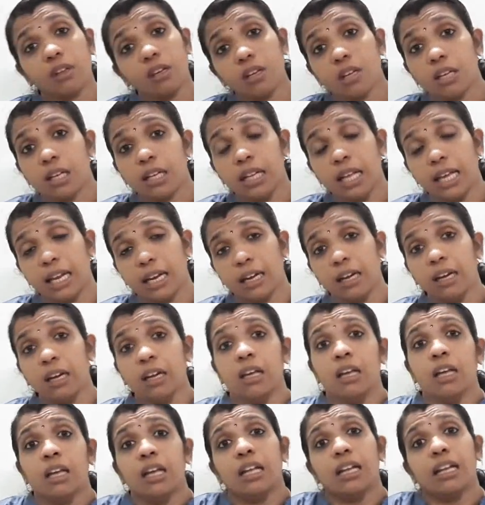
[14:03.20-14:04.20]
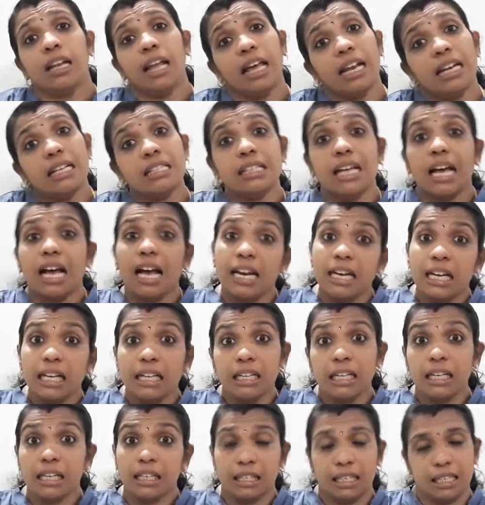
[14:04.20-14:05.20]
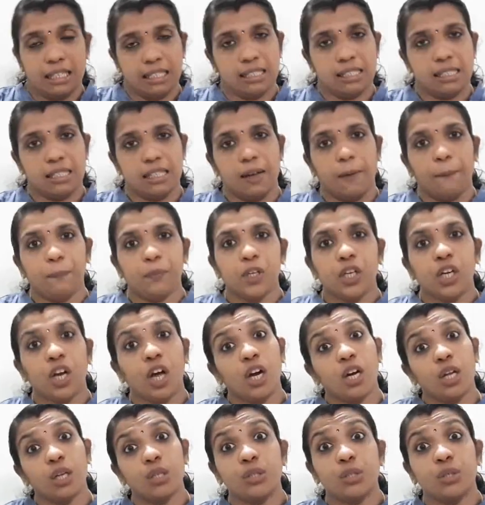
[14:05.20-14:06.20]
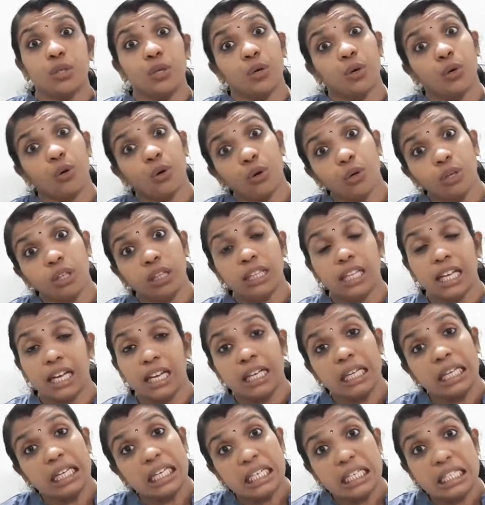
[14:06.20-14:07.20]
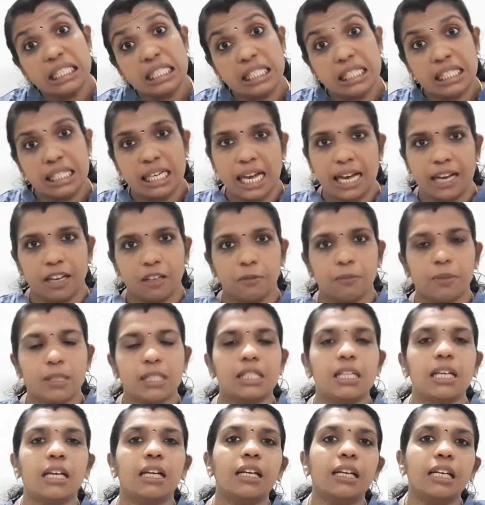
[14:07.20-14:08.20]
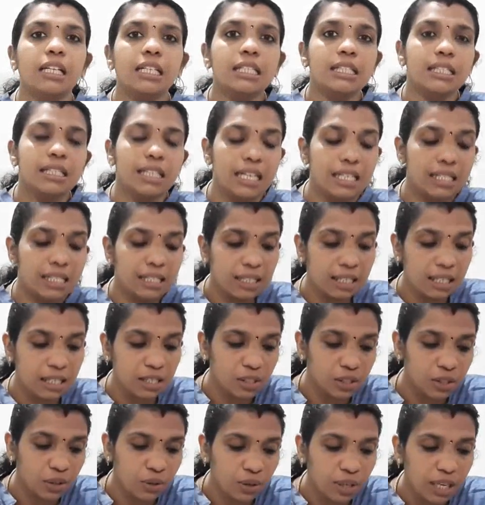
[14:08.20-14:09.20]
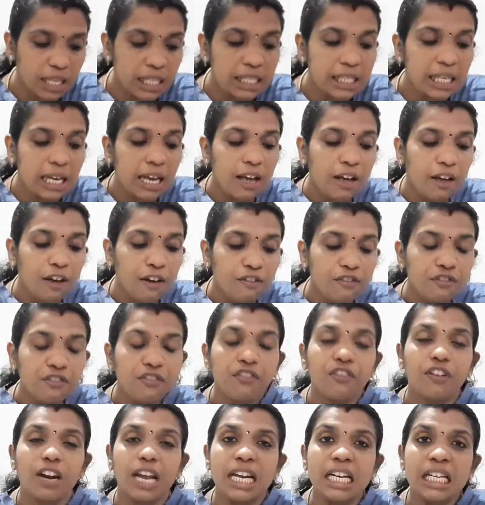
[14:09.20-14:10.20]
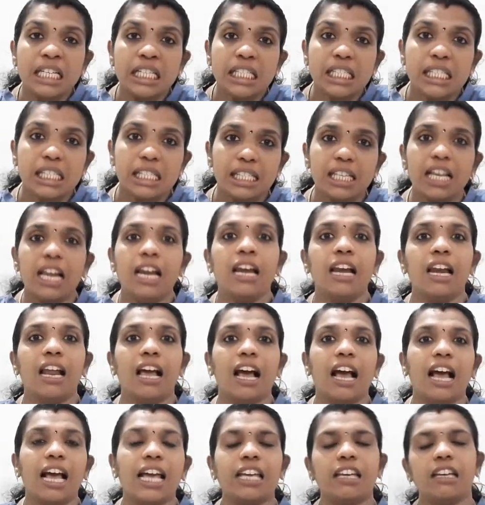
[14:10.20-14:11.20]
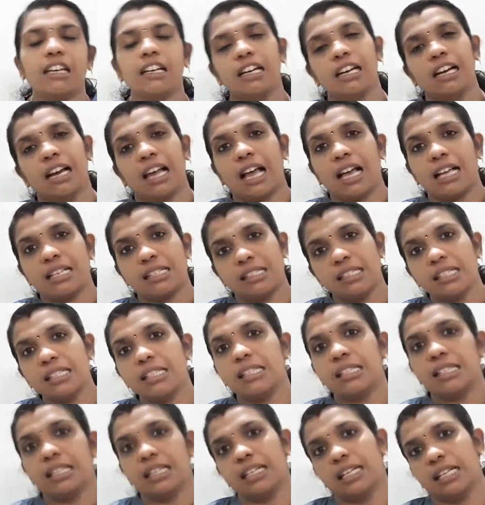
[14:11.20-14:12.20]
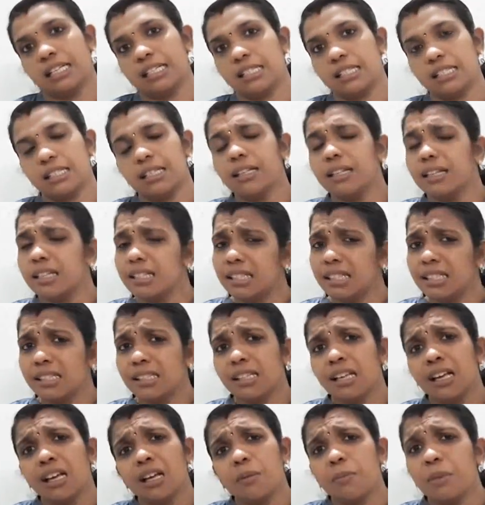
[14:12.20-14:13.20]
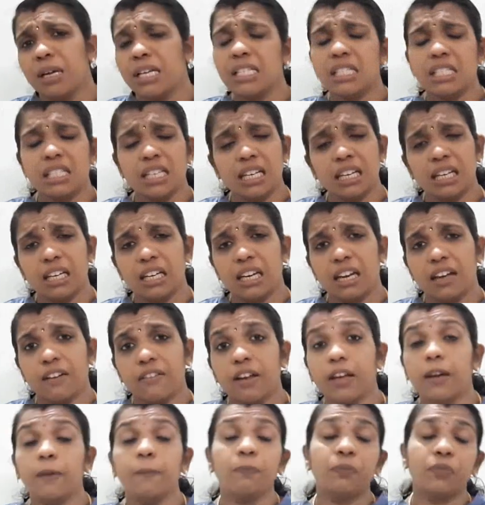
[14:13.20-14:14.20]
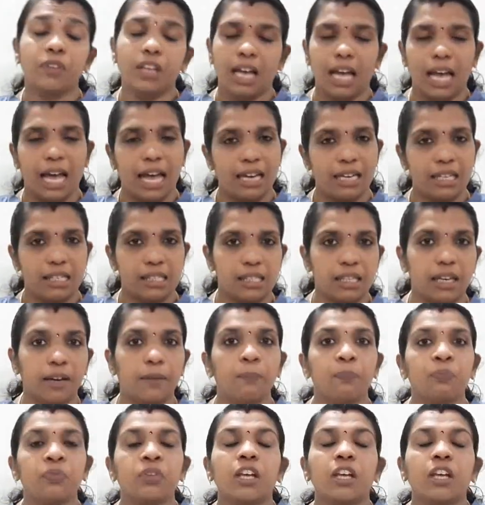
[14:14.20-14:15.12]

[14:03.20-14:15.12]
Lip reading: Then there is another test in order to note the nystagmus. This test is known as Frenzel eyeglasses test. This is mentioned in our Harrison.